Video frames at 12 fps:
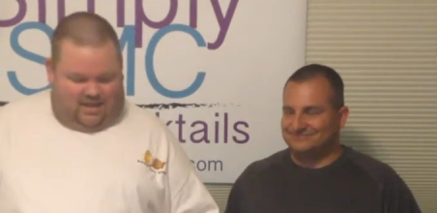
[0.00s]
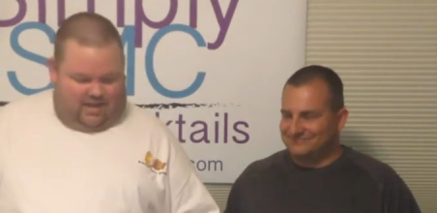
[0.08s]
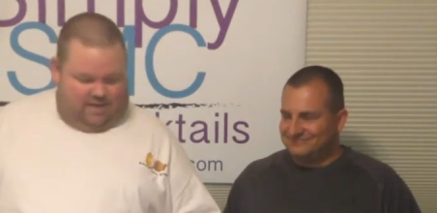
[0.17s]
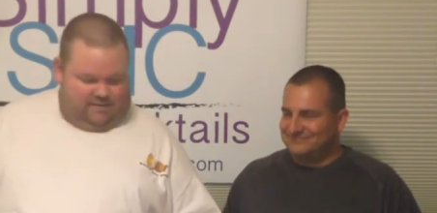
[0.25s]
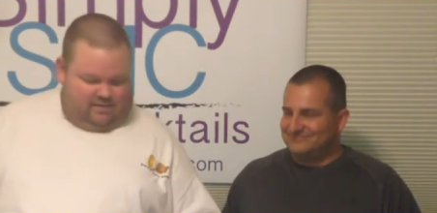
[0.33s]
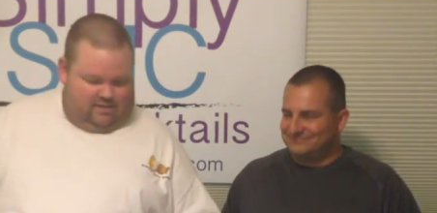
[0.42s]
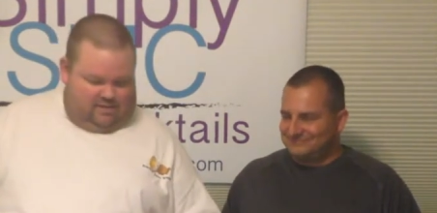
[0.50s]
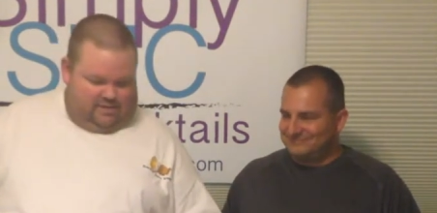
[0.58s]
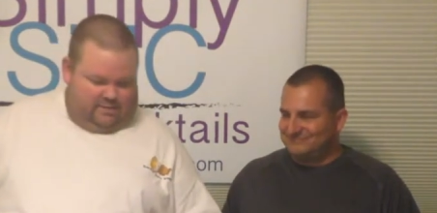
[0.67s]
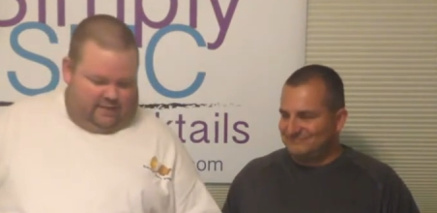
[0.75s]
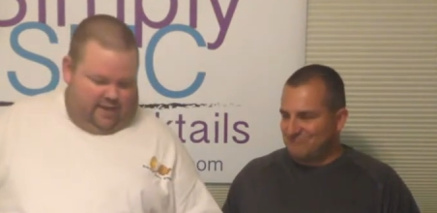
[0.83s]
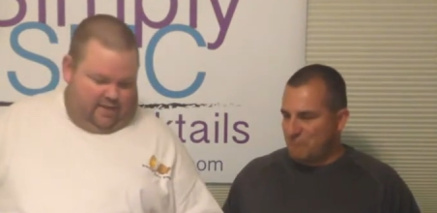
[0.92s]
Speaker 1: uh, so
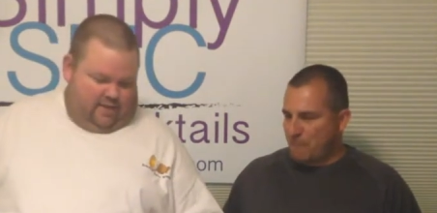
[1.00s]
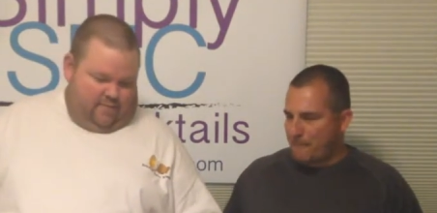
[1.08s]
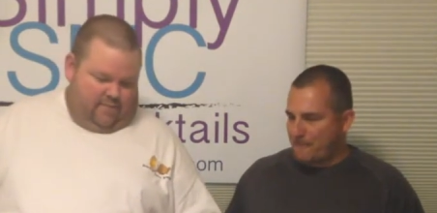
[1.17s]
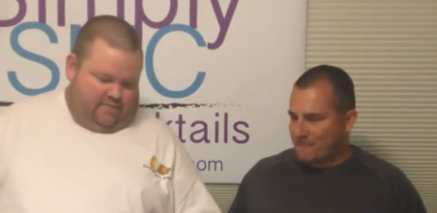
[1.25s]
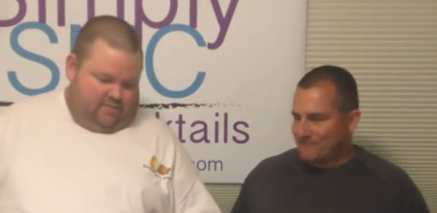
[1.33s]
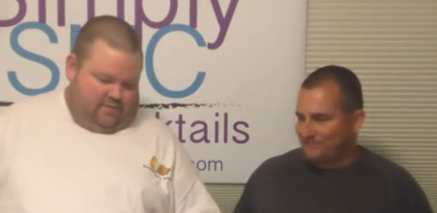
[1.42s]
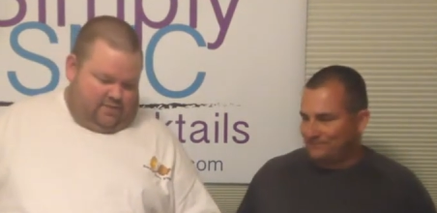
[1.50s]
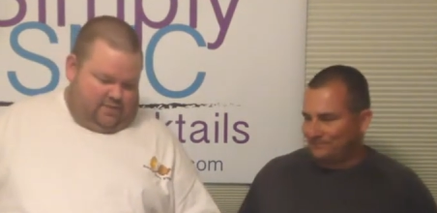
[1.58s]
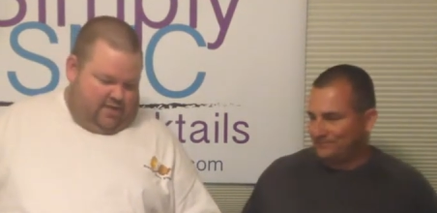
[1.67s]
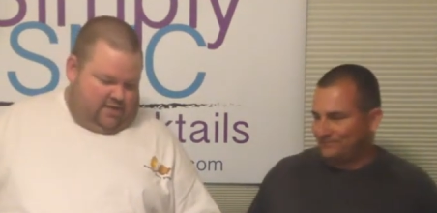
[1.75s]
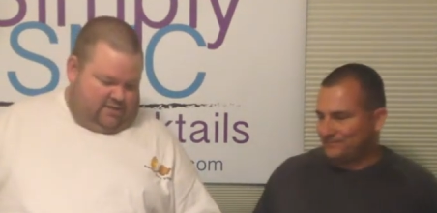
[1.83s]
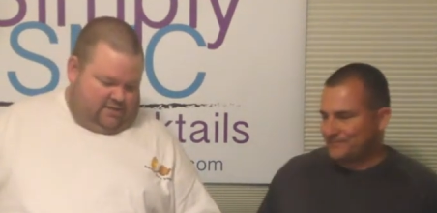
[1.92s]
Cow coming from
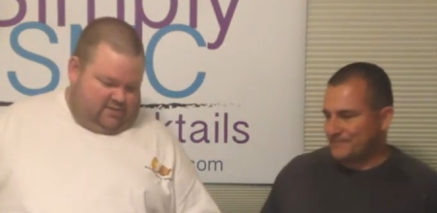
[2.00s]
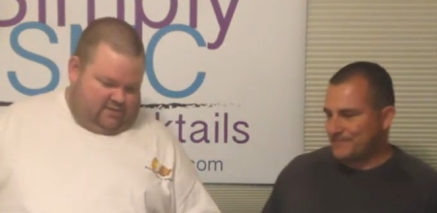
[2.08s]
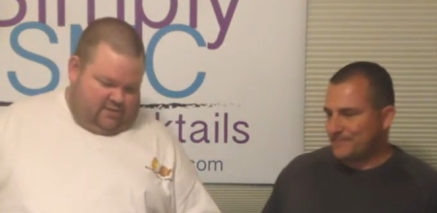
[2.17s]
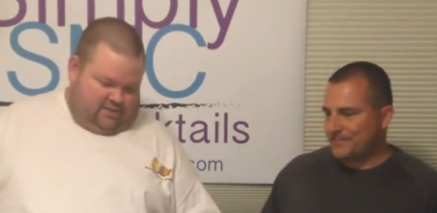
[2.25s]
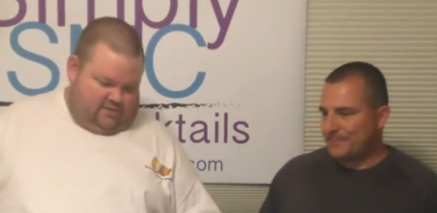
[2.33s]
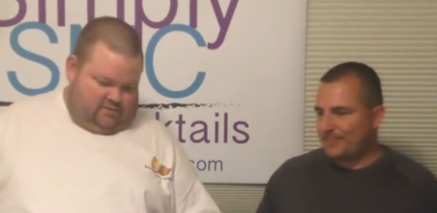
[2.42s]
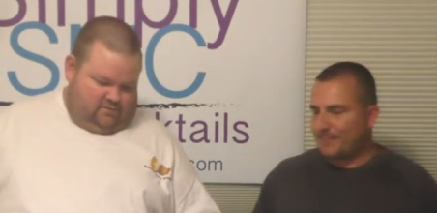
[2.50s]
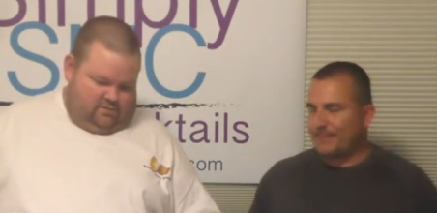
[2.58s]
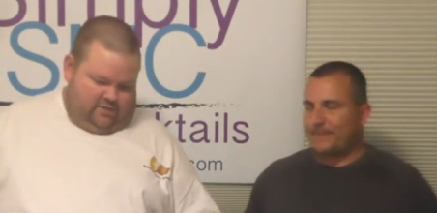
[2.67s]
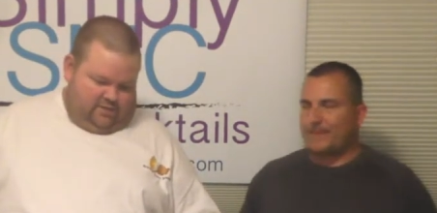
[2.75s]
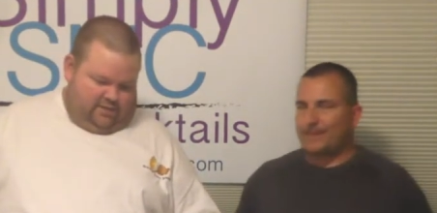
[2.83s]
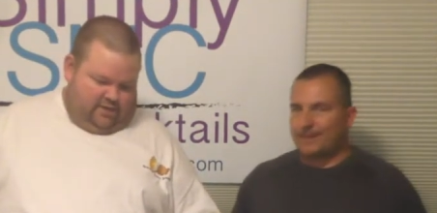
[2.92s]
Wisconsin. It's
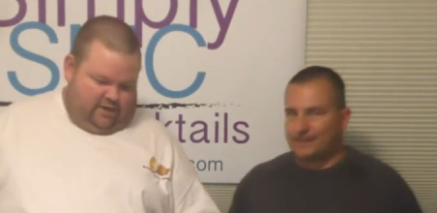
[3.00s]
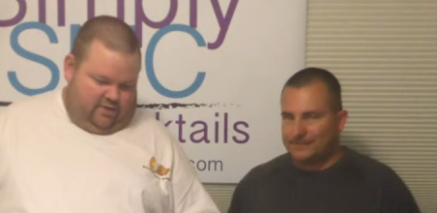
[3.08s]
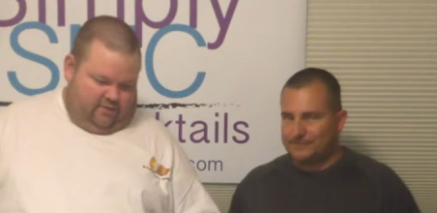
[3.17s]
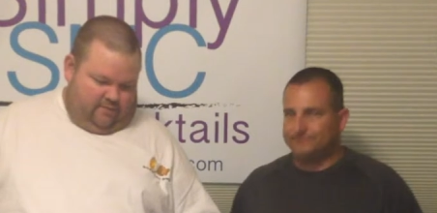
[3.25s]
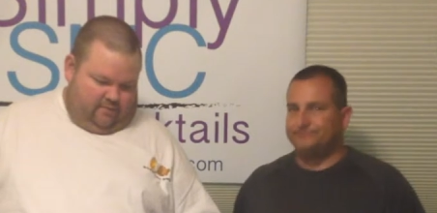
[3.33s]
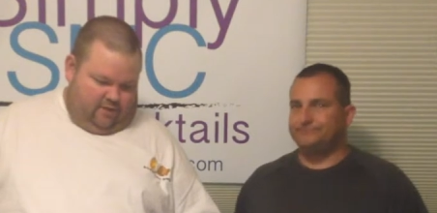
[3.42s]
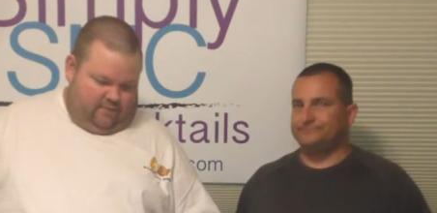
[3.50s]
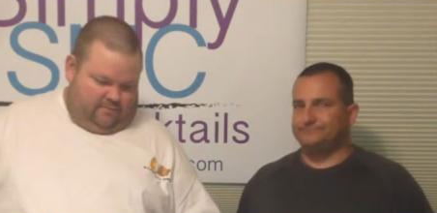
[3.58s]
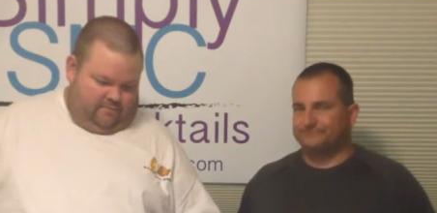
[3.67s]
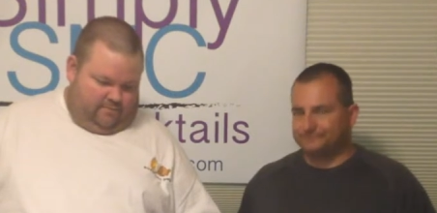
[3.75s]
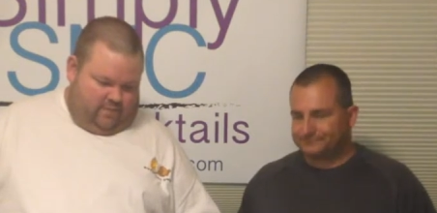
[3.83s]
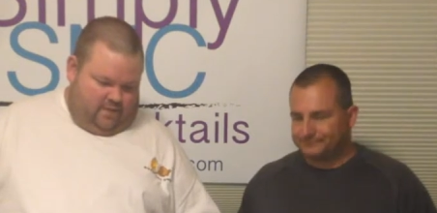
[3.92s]
really dairy cream rum.
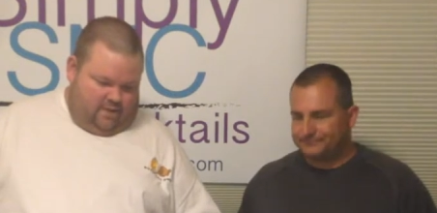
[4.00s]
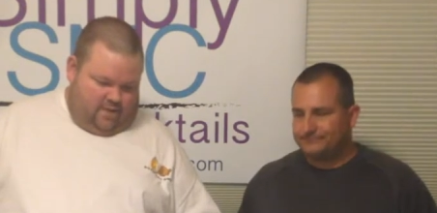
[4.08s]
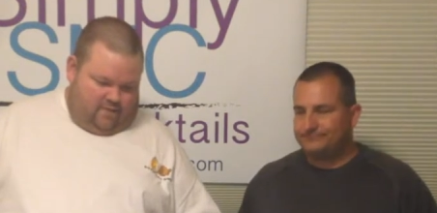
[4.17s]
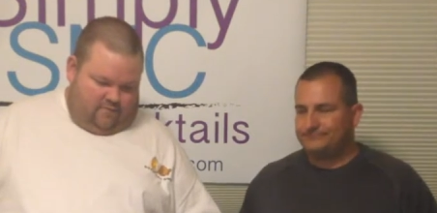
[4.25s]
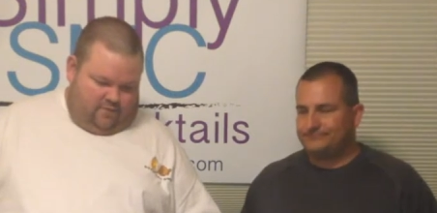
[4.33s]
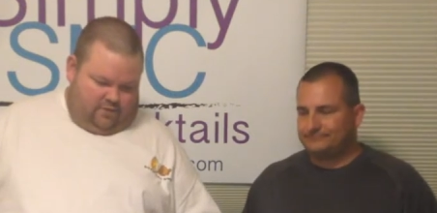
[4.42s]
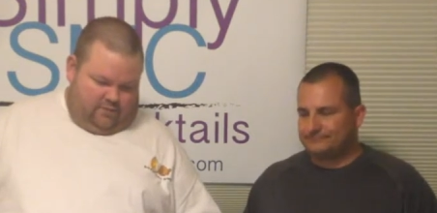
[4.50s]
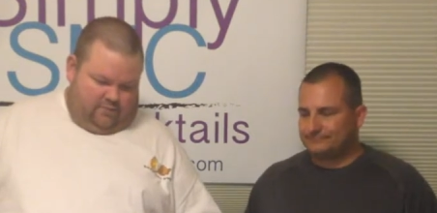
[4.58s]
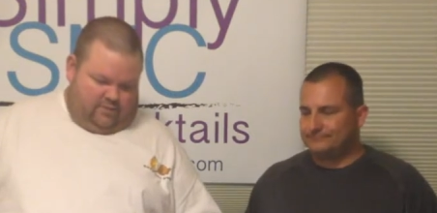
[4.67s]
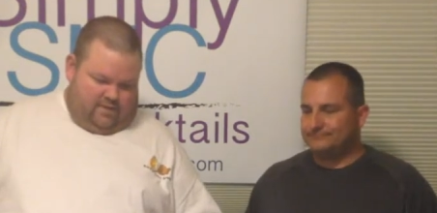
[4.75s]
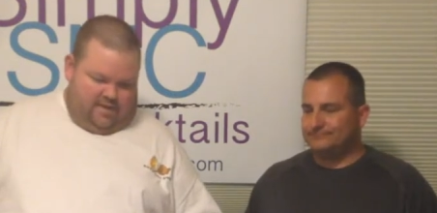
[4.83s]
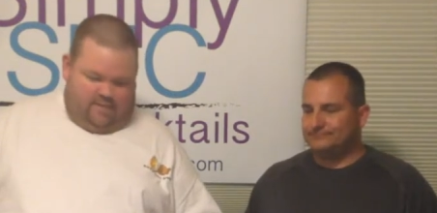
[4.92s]
14%
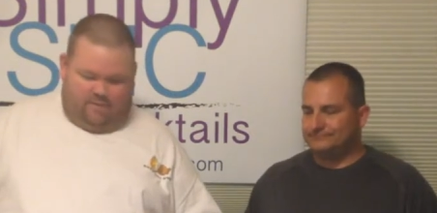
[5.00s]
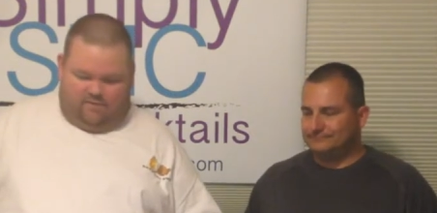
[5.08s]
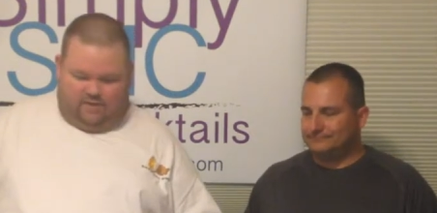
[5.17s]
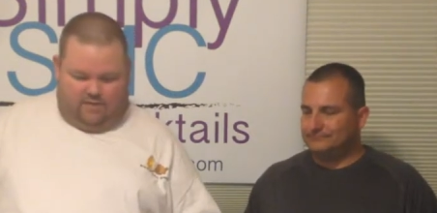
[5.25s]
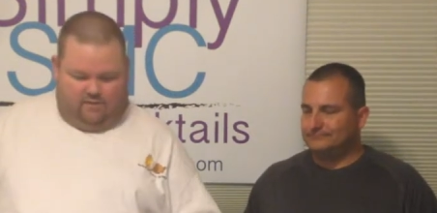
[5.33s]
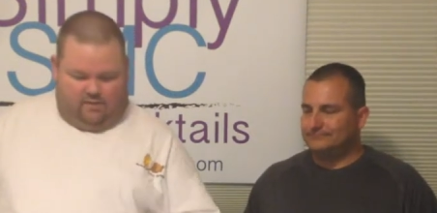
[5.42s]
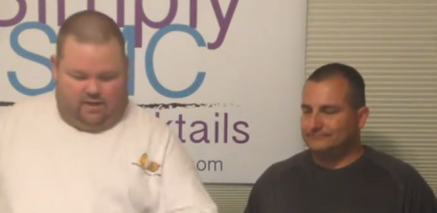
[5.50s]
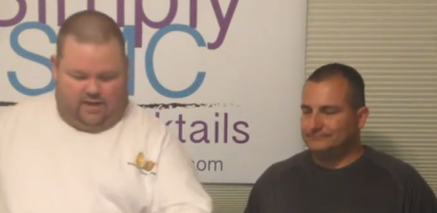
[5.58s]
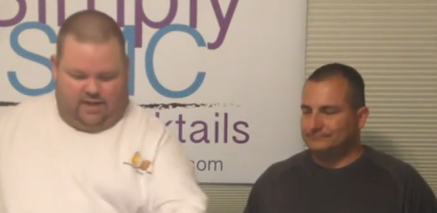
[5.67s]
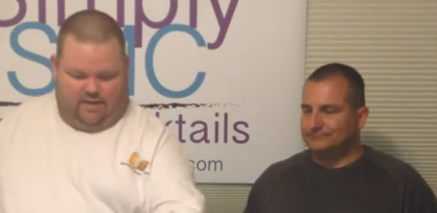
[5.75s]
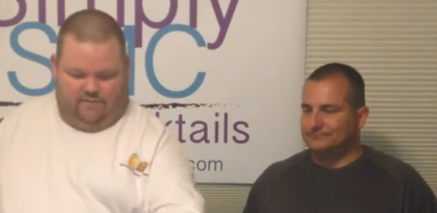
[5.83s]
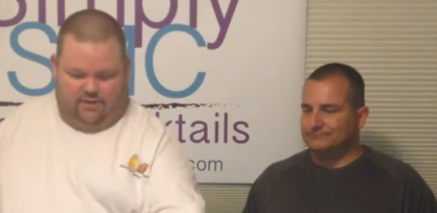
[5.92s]
ABV. We're going to
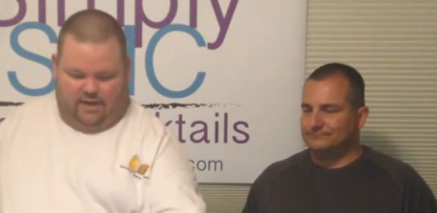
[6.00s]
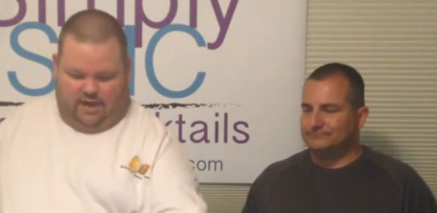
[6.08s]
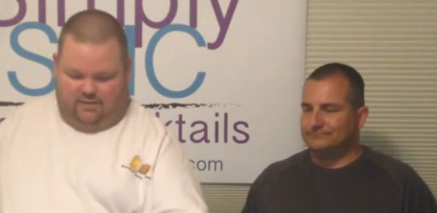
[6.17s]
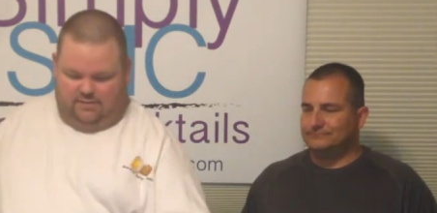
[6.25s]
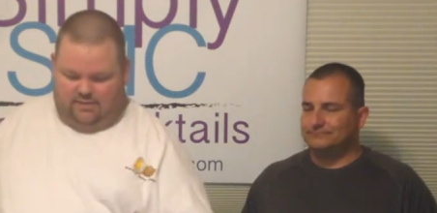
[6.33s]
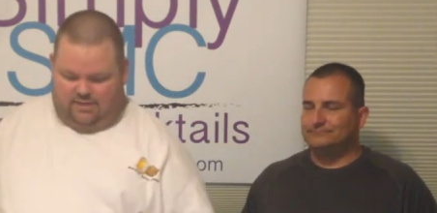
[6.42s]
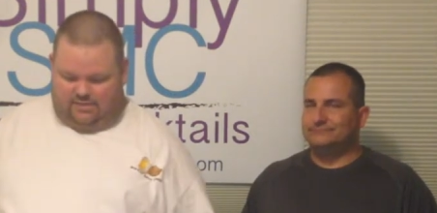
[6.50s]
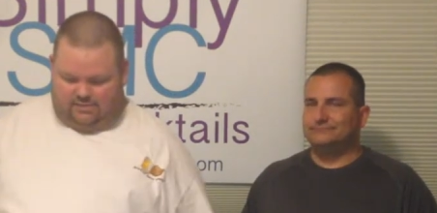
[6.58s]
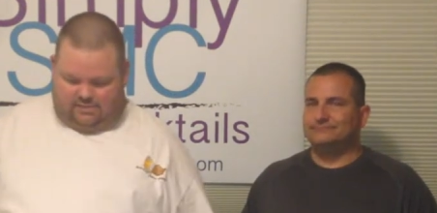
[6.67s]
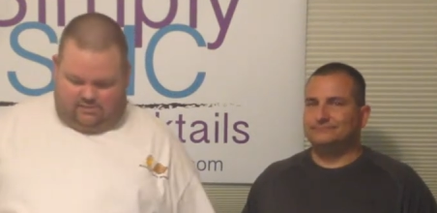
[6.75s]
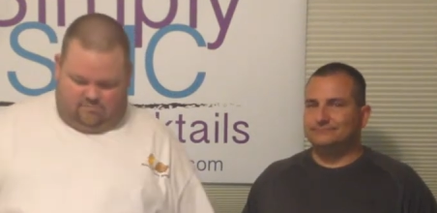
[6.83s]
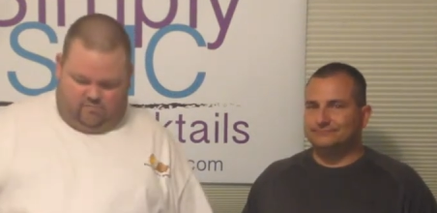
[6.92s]
have an ounce of this